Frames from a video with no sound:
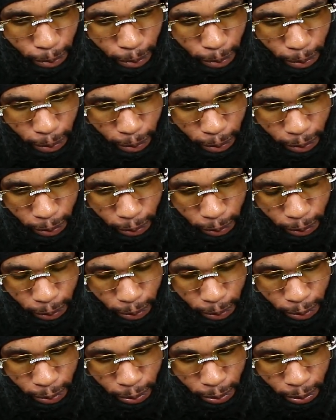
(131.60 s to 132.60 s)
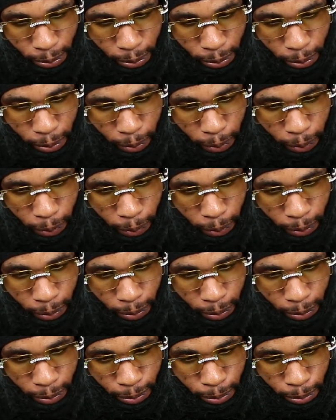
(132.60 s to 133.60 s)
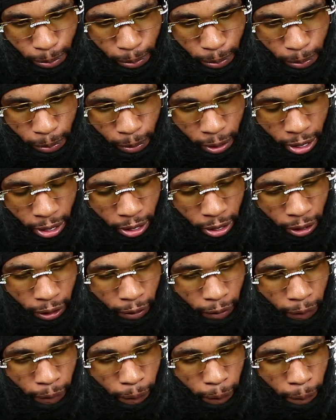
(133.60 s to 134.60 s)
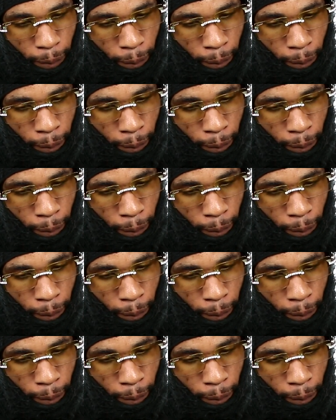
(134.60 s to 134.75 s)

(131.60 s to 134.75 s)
(silence)